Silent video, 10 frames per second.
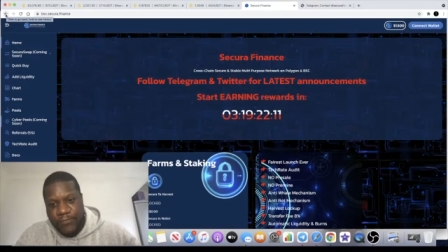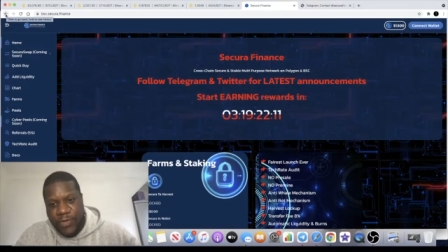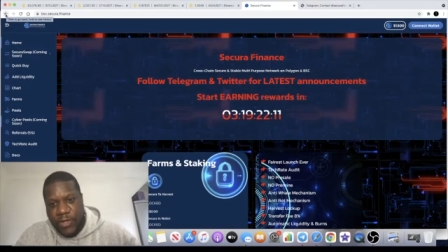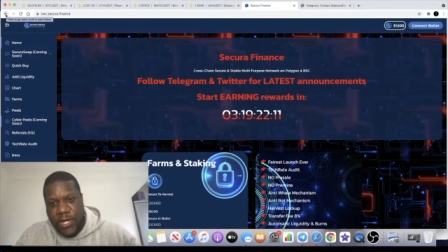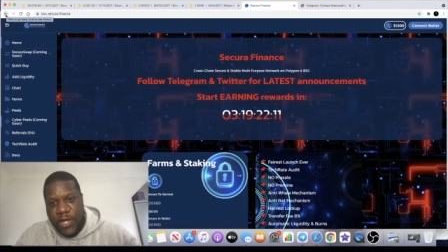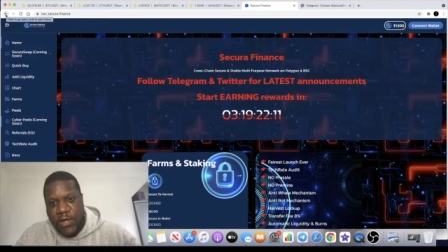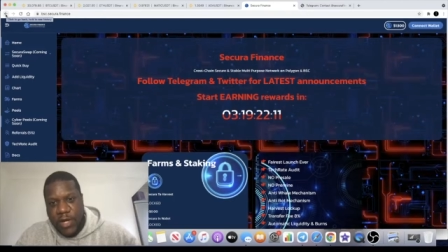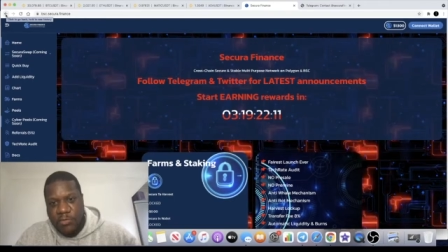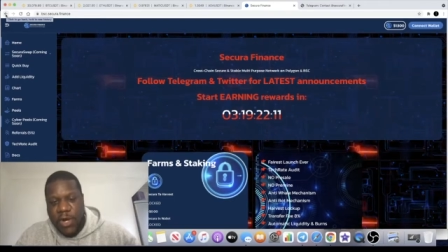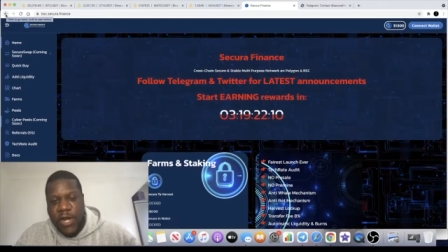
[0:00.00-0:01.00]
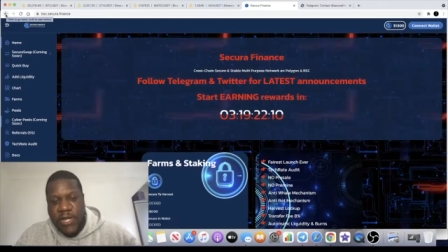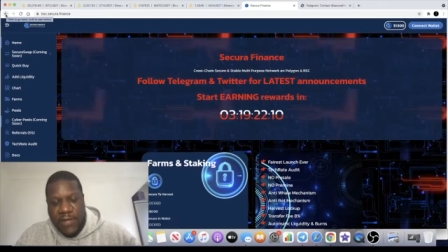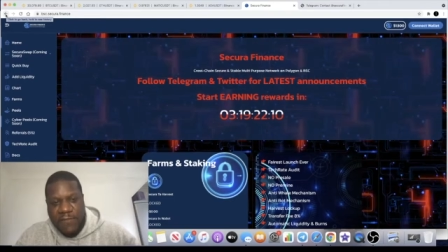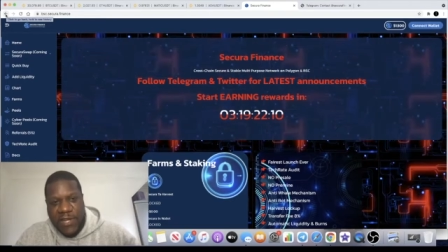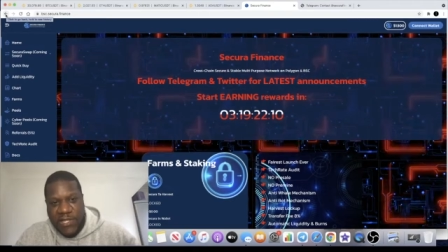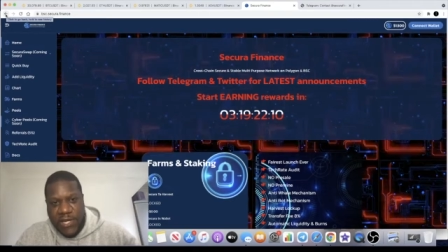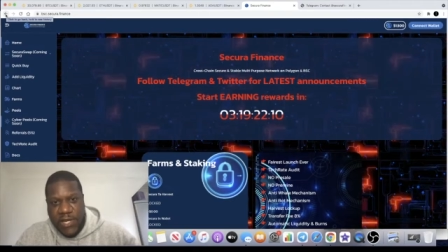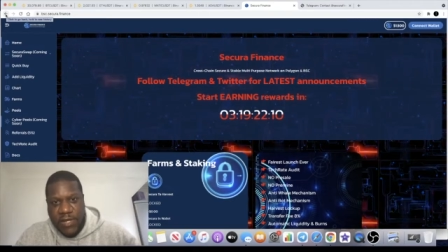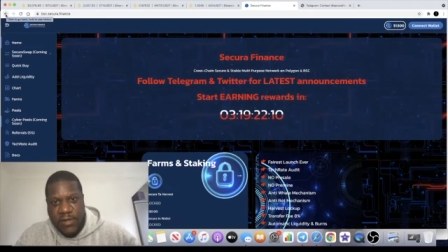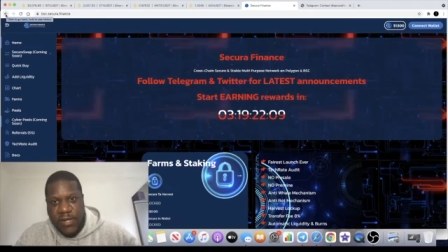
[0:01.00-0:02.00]
okay, guys, but I did invest in
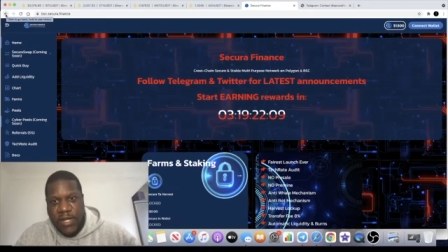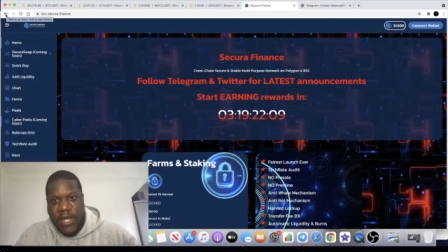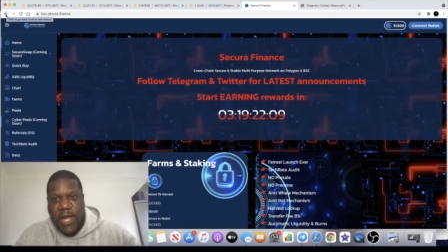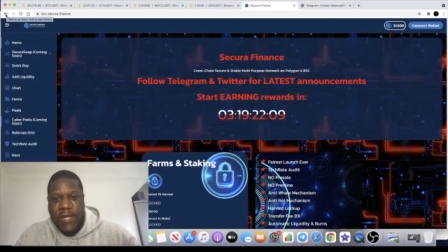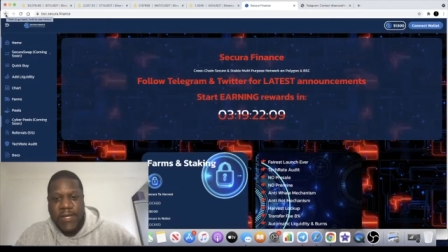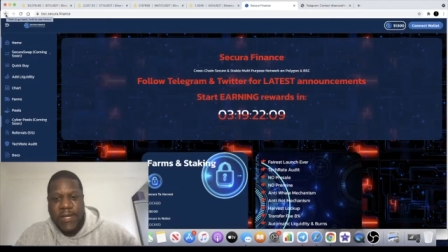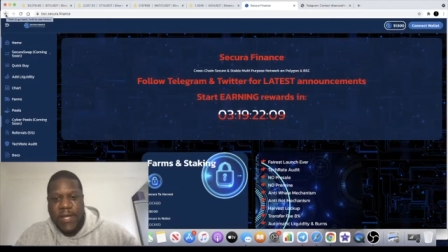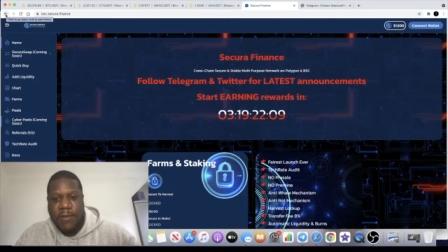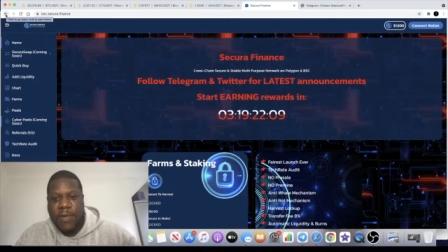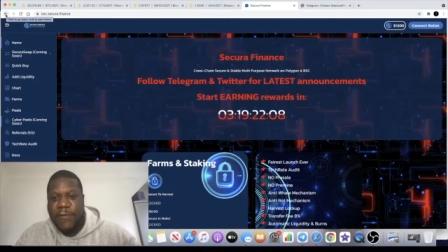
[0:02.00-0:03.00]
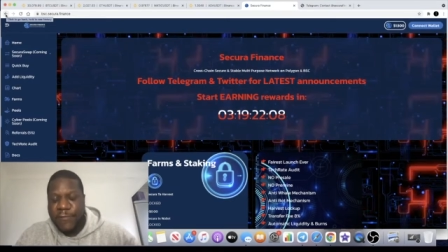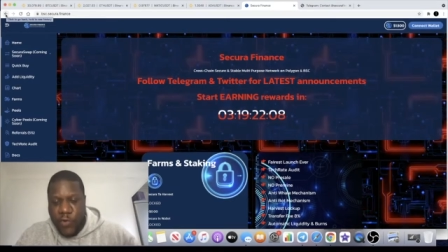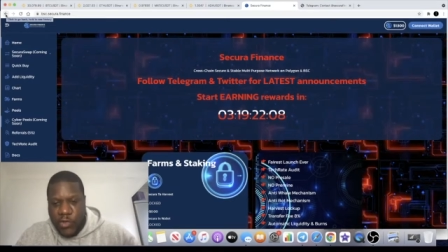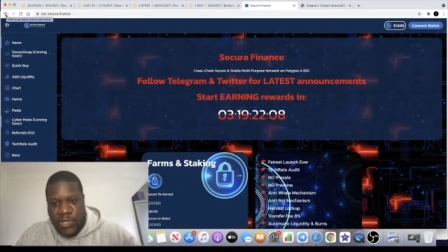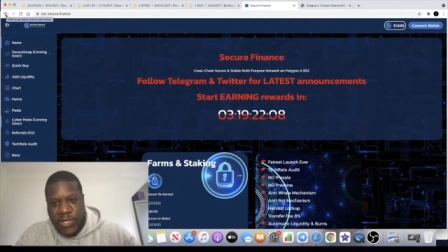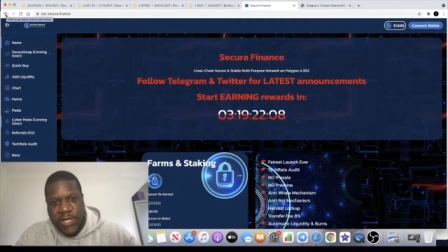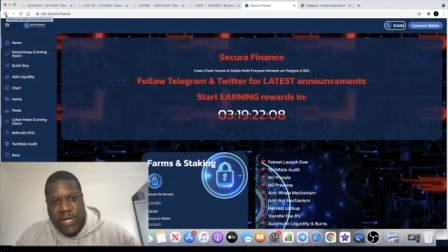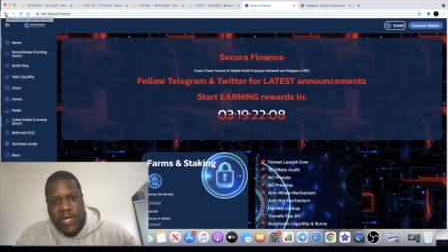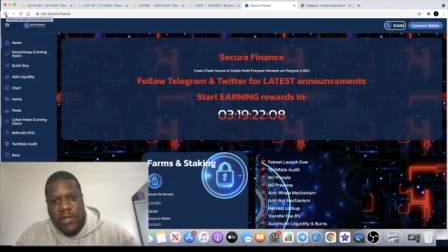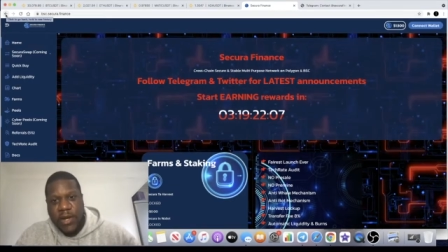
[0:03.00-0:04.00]
it, and um,
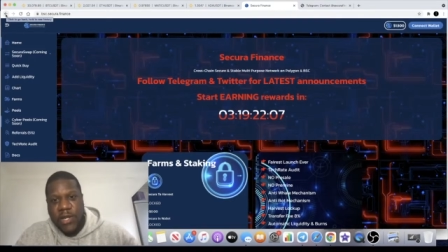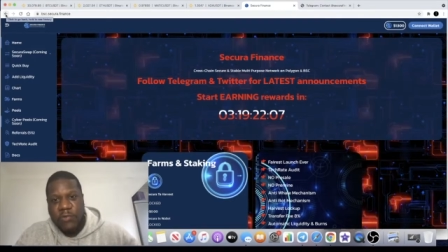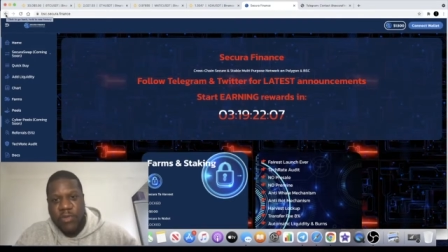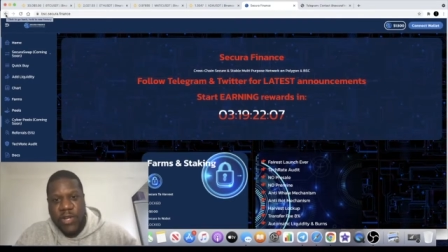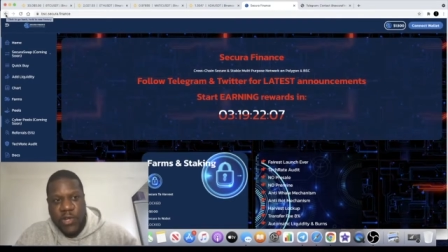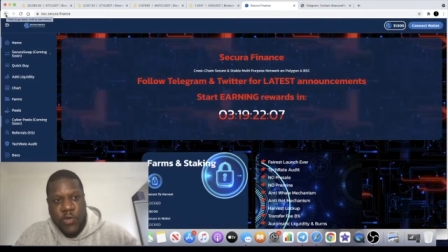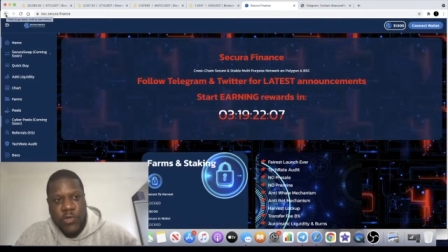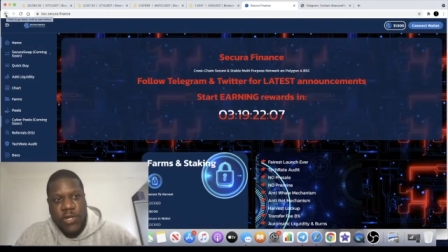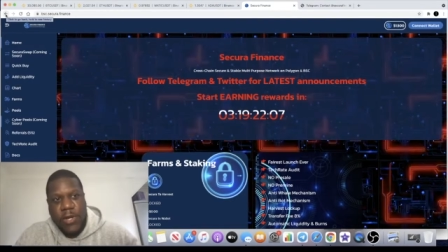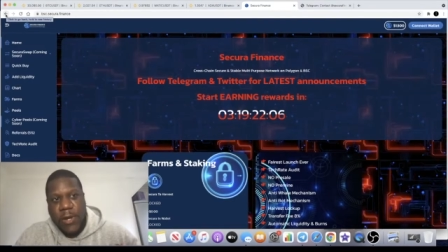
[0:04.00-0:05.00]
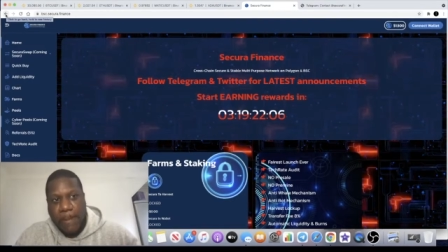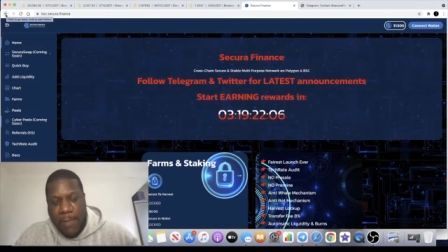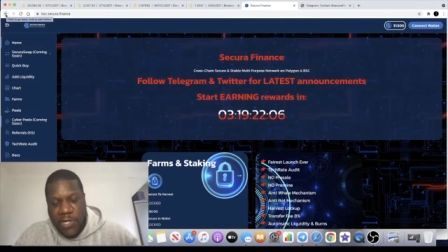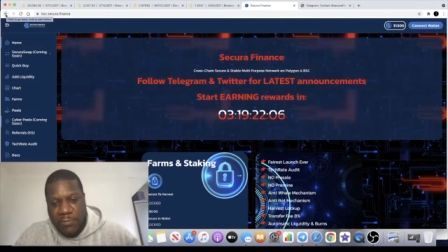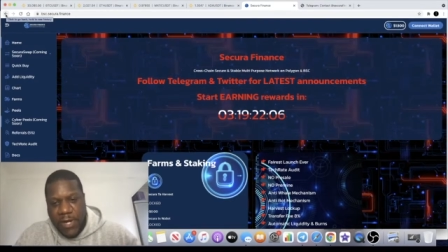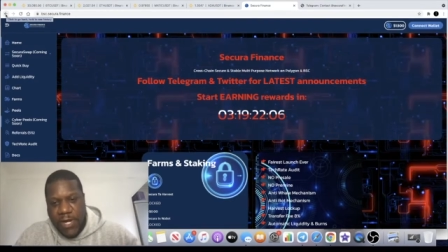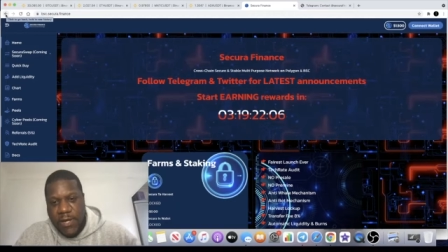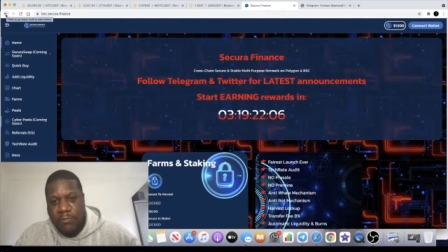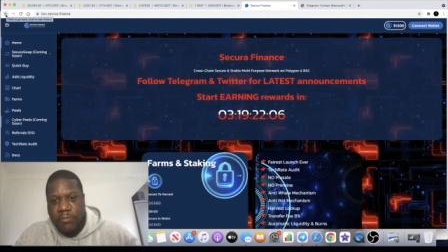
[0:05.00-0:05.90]
fortunately, I didn't really lose much money,